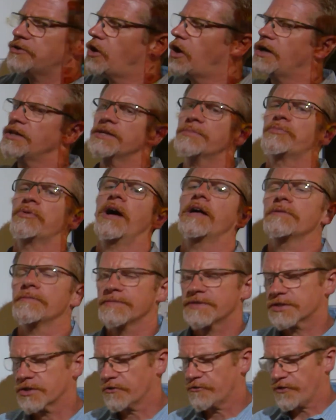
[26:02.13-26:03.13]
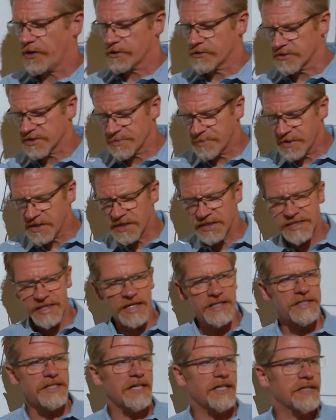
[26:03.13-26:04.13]
all the problems so far, there's been this
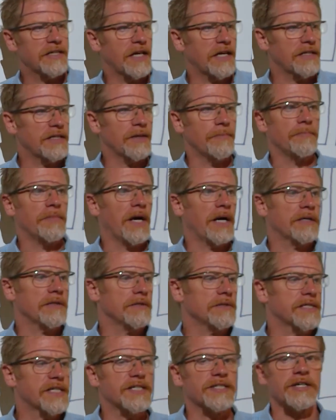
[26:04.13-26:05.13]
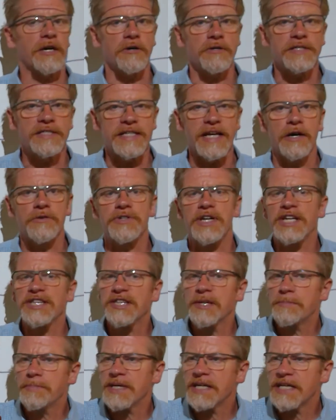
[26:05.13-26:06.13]
idea that the model starts out at
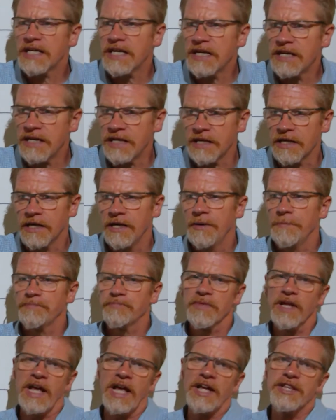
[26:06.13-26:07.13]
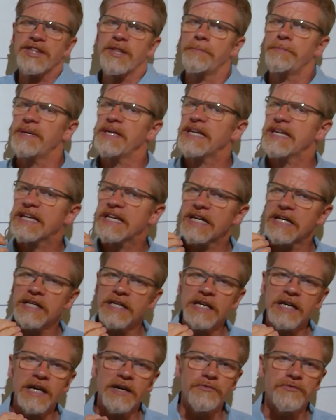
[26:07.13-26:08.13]
the beginning
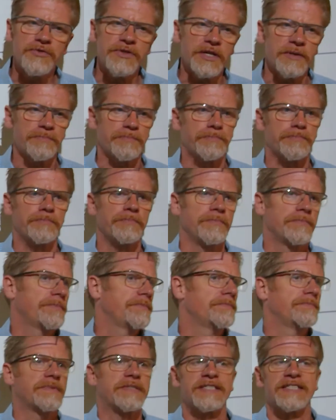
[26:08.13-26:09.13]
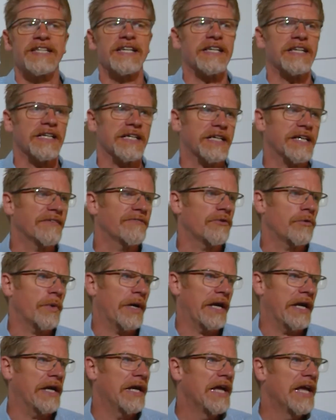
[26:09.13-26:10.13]
of the ticket
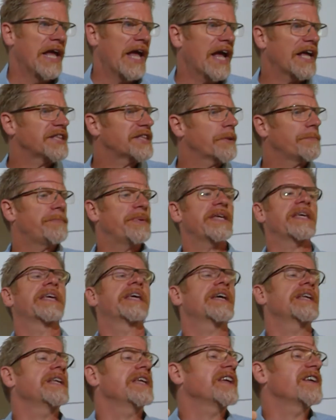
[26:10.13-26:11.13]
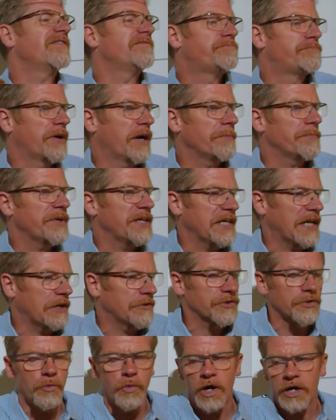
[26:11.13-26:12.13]
giveaway, at the beginning of pumping out
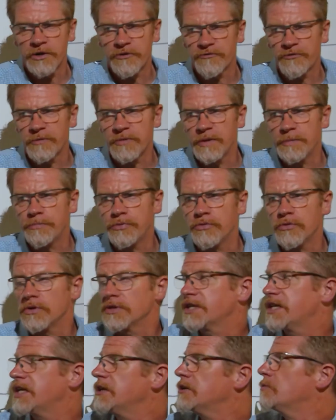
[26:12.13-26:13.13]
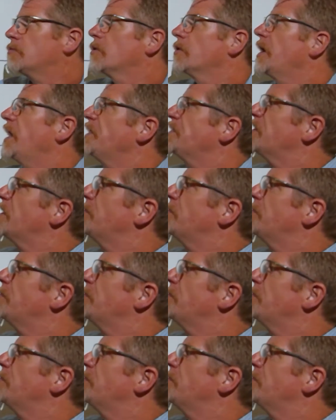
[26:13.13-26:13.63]
the water from the pool. Here we're at